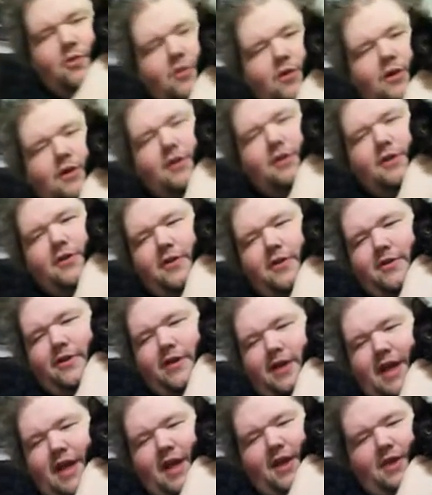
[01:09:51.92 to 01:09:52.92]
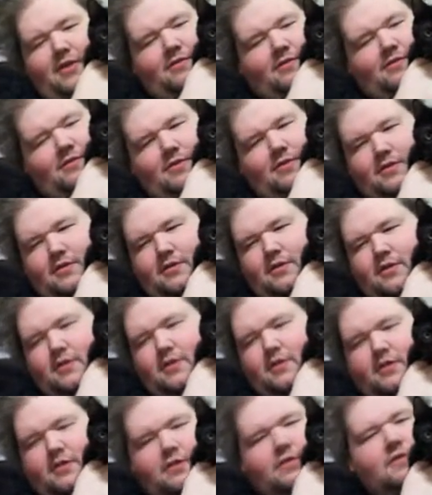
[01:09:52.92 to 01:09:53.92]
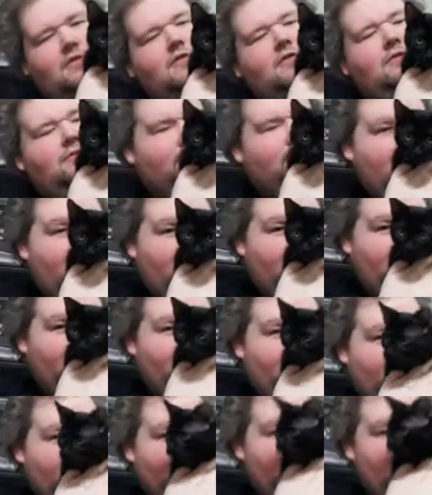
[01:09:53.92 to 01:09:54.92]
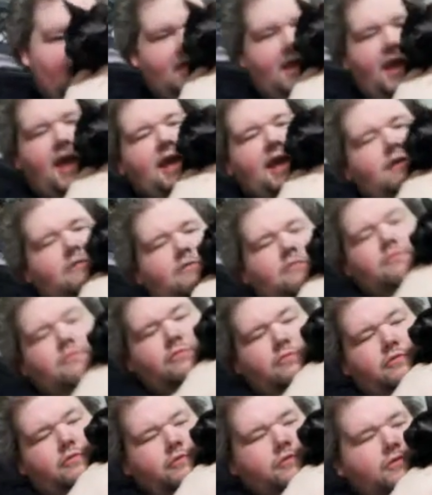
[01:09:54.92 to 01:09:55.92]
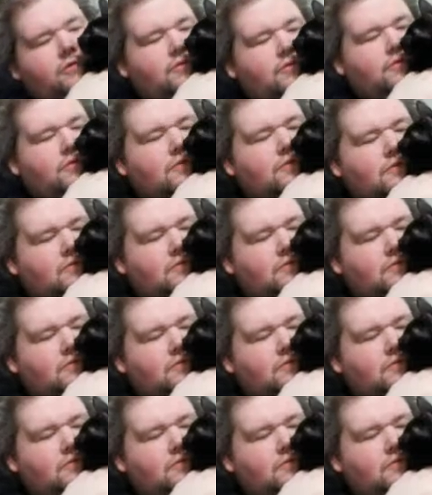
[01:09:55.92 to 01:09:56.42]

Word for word: World Order again. Cat on YouTube. That's hey. never been done before, right?